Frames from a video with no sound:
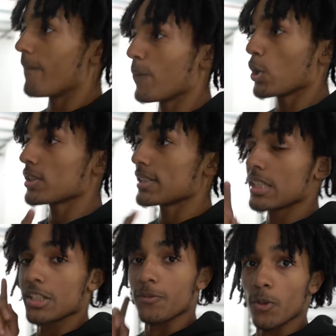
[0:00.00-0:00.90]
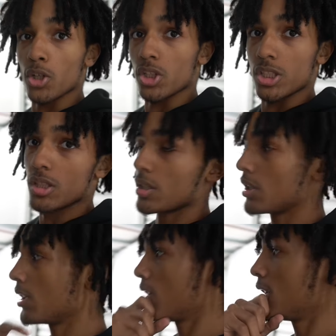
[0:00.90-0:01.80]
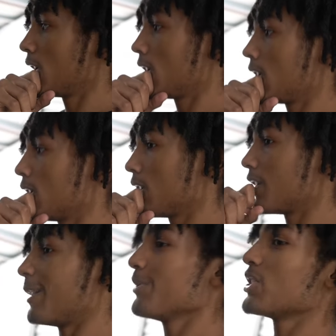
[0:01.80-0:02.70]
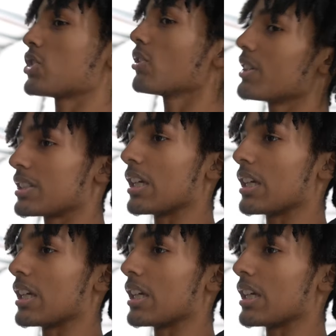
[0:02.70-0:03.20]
first things first. I'm gonna just show it to